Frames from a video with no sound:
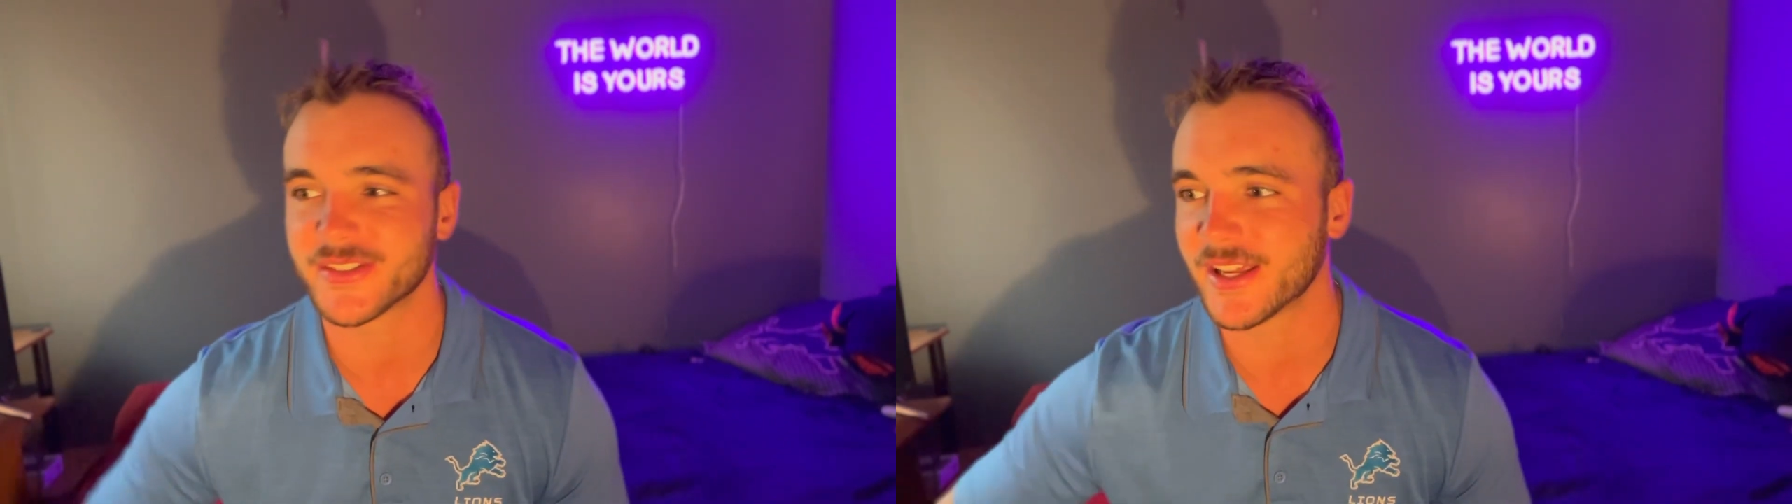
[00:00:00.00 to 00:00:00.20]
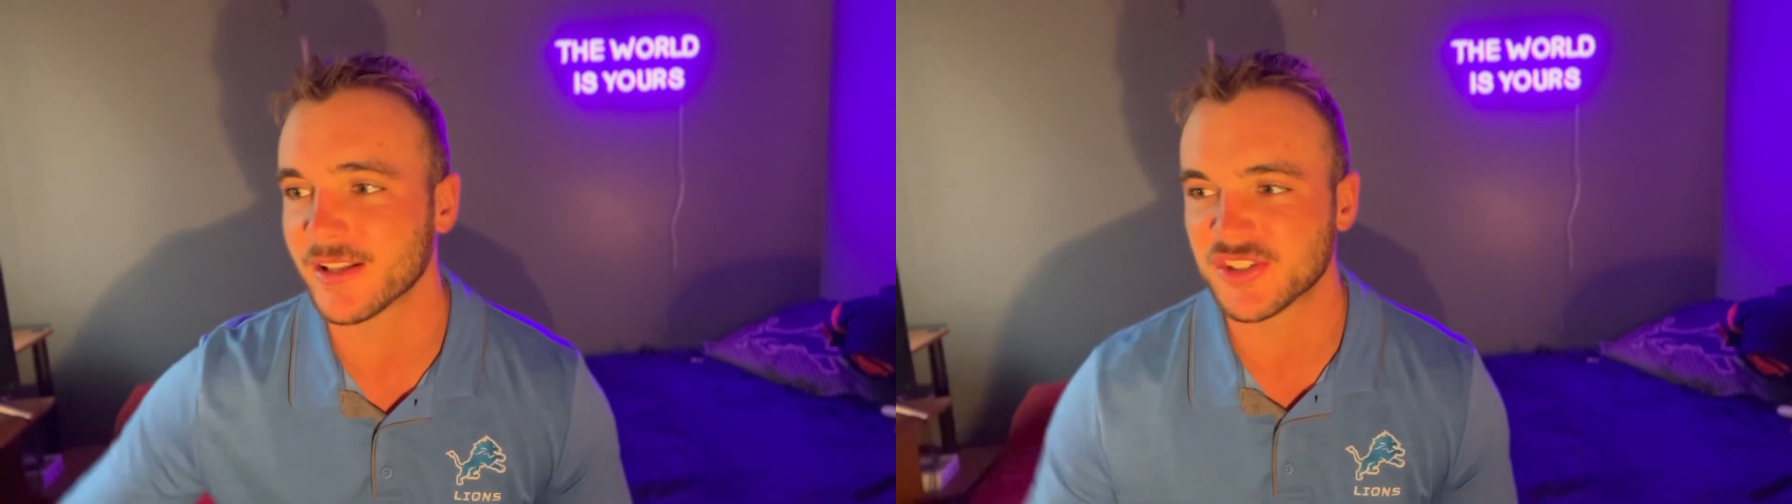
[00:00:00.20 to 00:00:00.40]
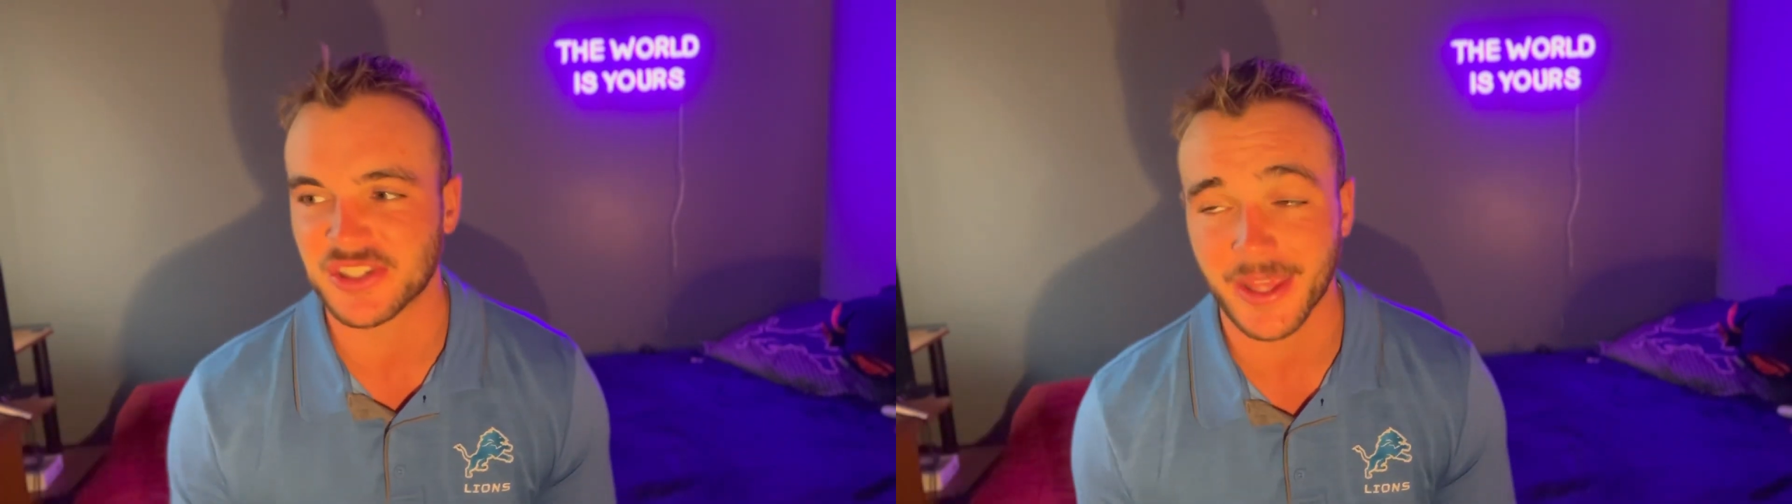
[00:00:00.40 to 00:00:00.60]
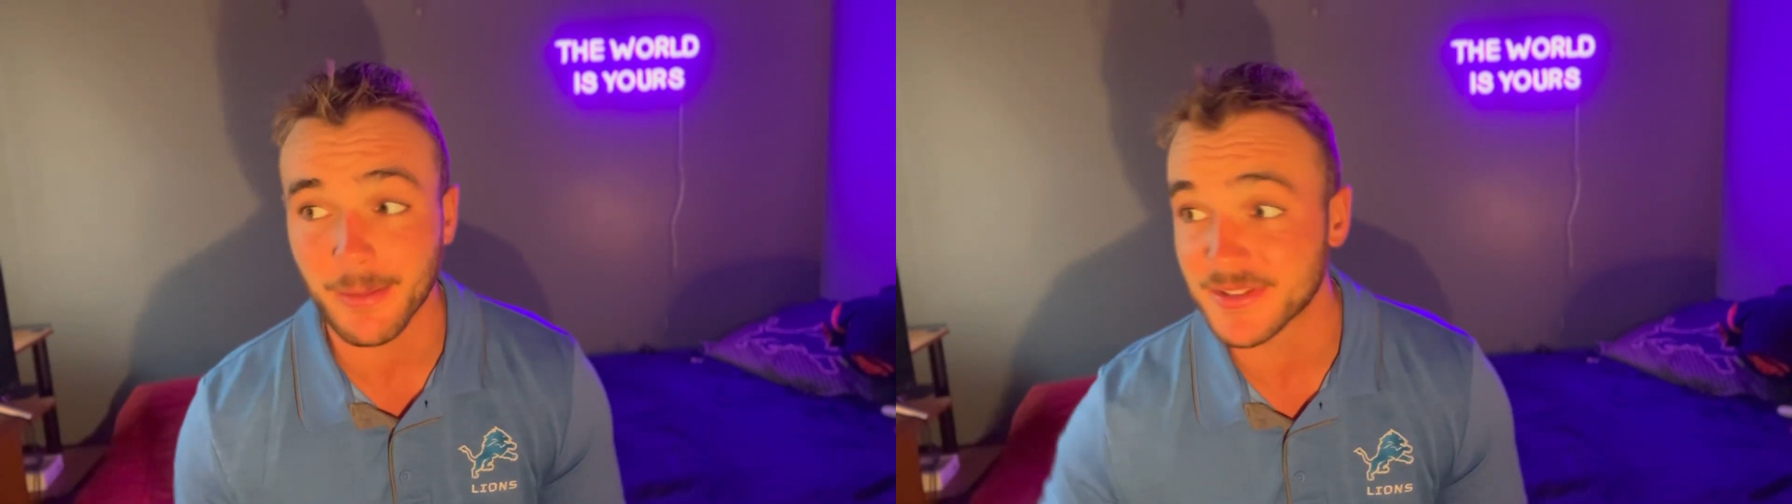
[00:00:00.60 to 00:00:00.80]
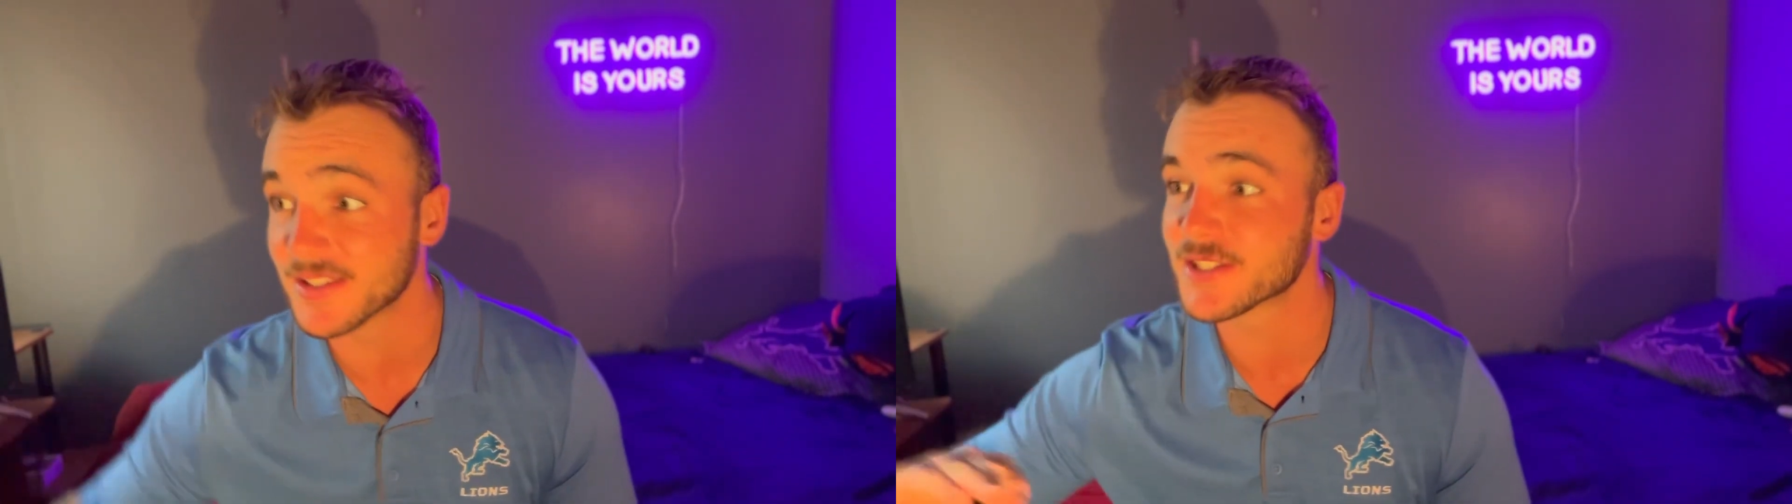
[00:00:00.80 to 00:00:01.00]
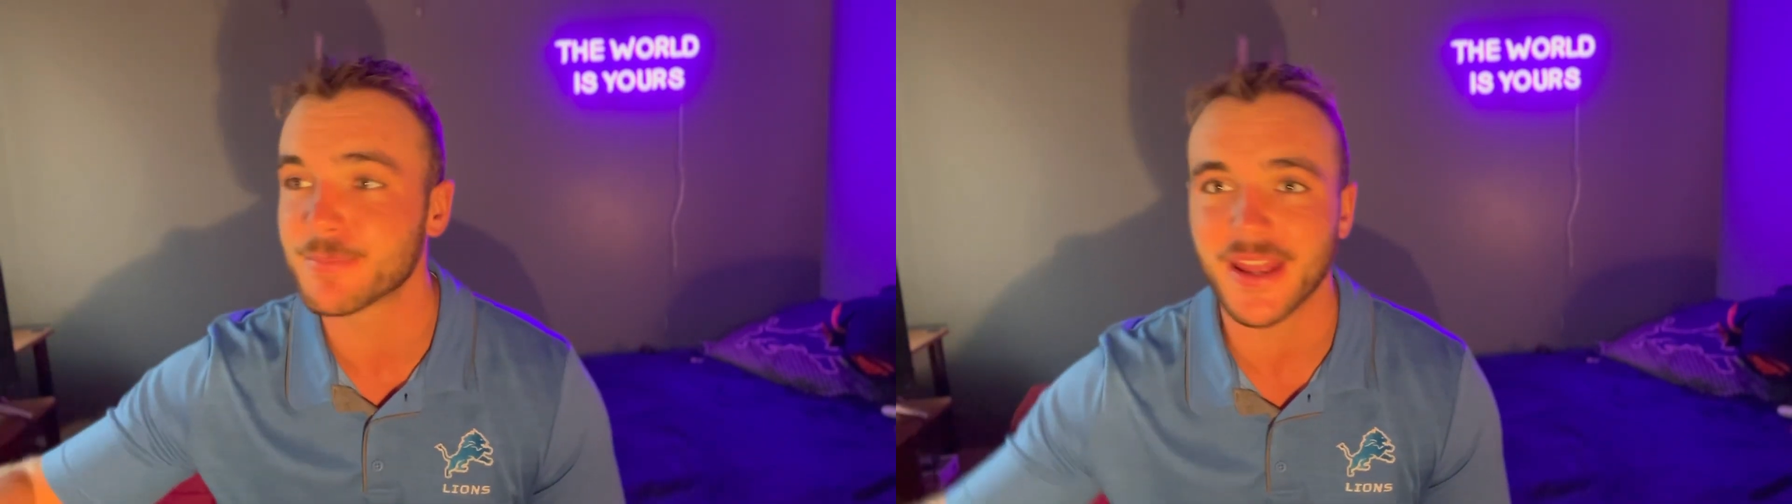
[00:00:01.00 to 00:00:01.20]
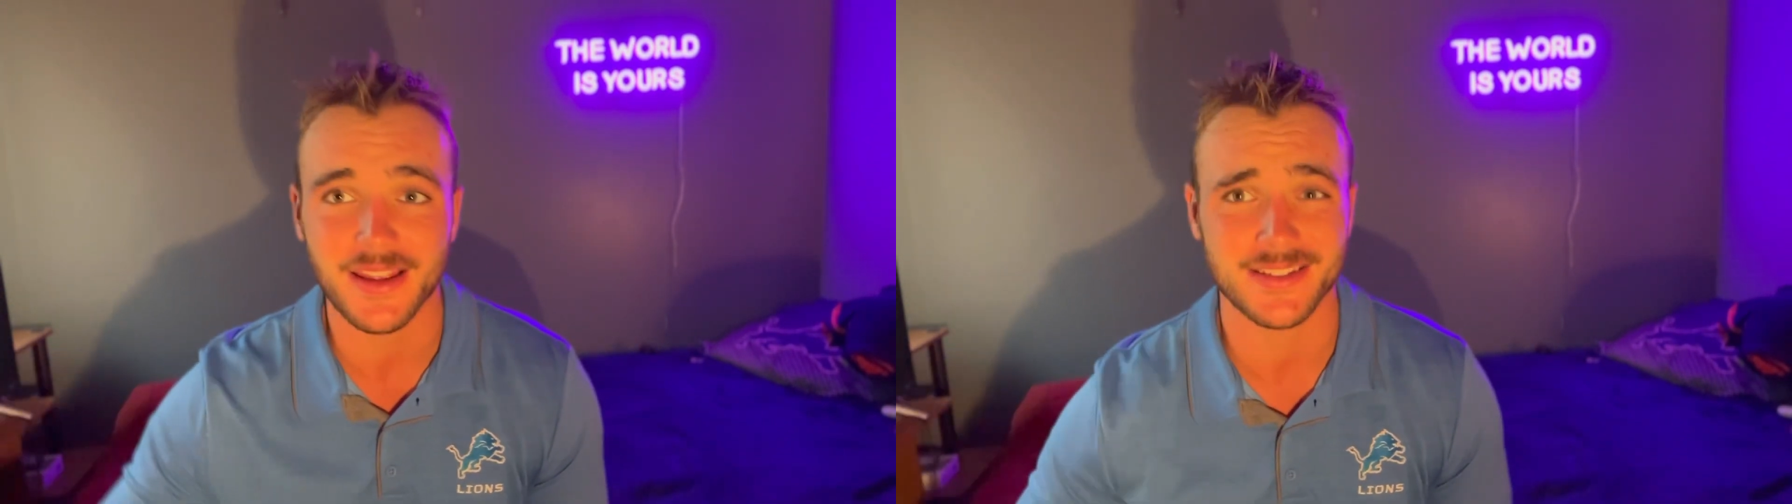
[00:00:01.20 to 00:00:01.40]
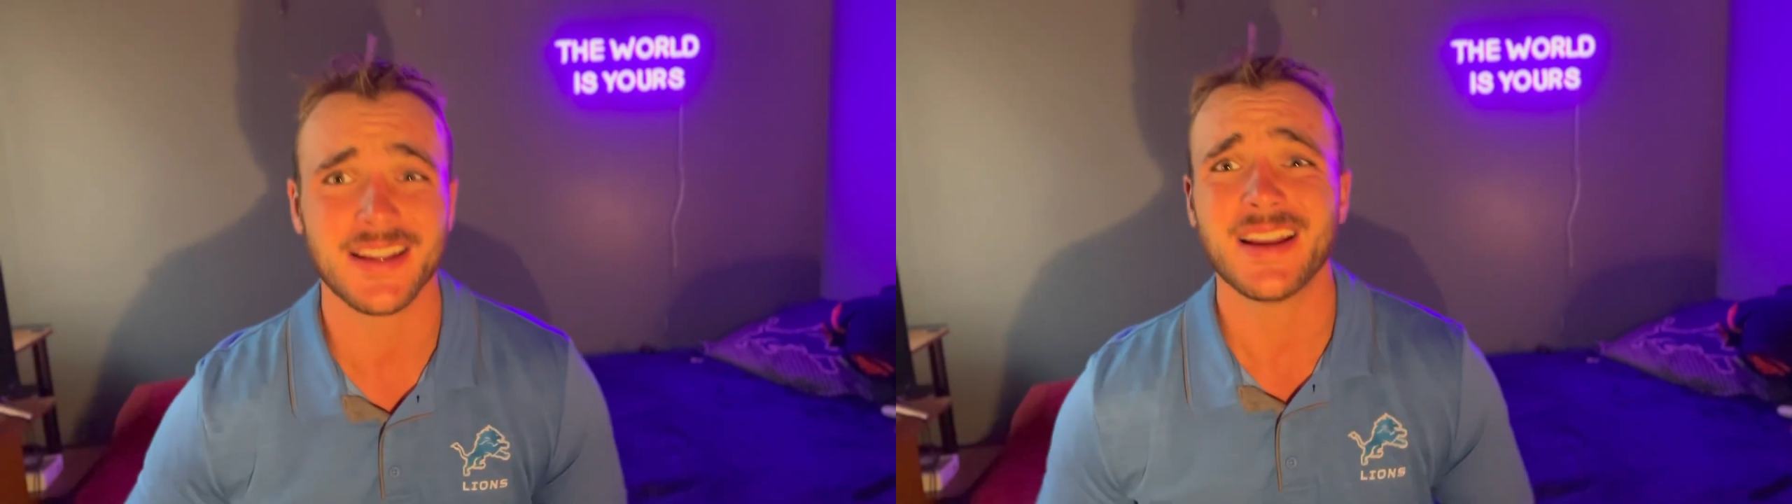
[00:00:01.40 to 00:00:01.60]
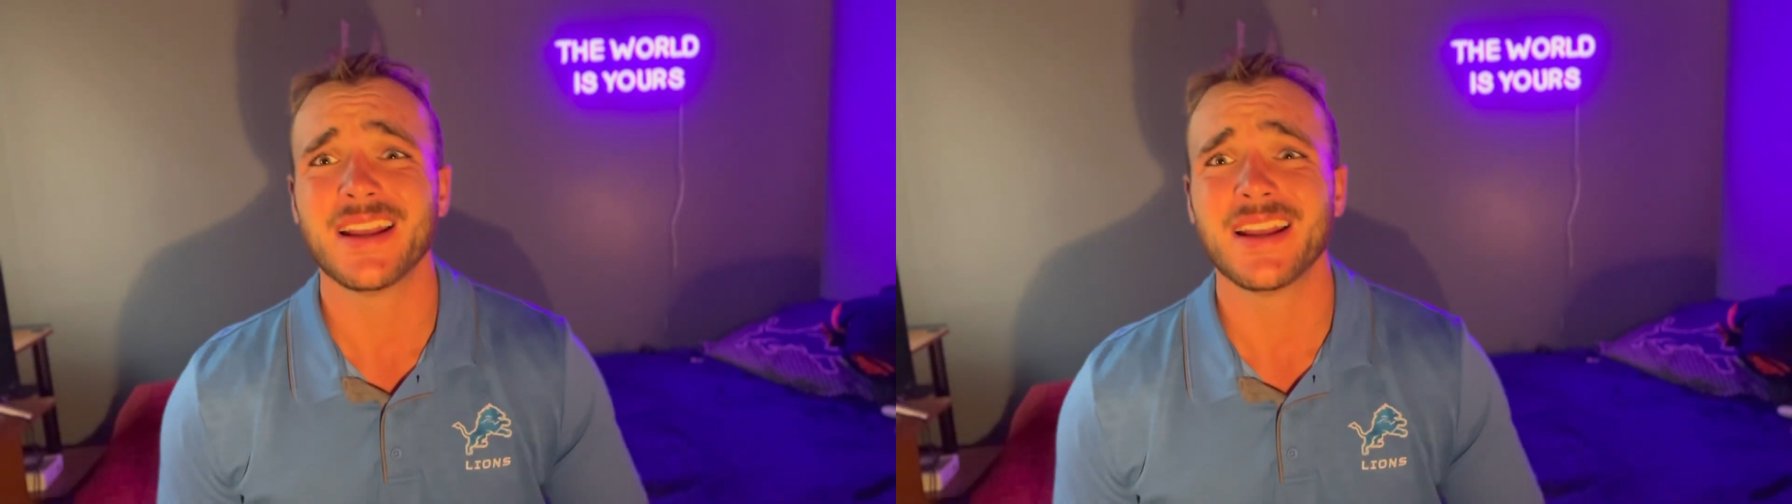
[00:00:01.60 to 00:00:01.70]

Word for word: Get Gibbs in space.